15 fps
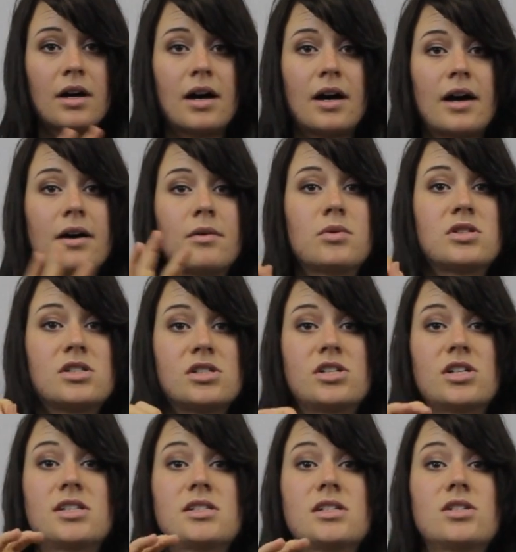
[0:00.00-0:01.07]
I would
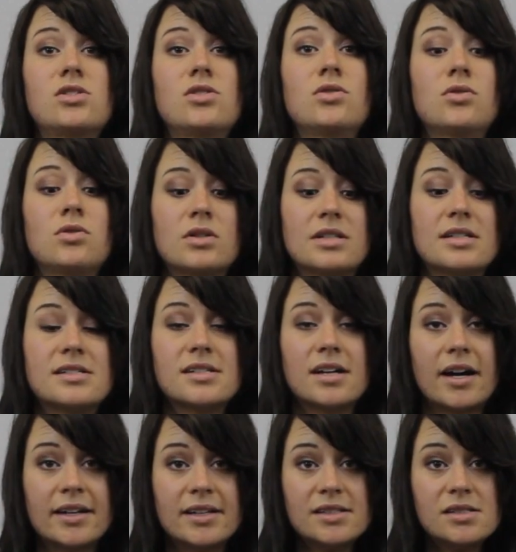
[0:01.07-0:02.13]
suggest that you
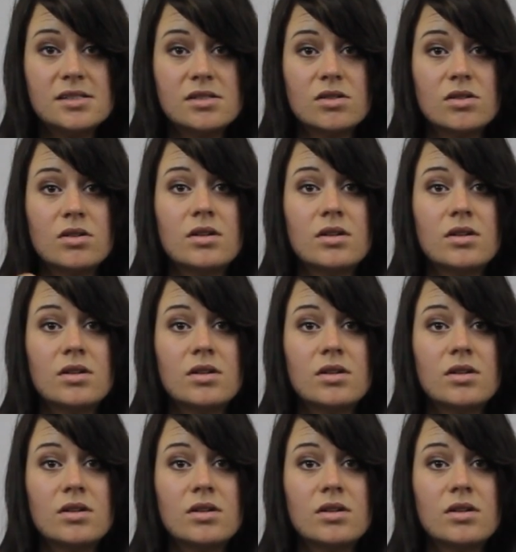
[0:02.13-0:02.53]
design it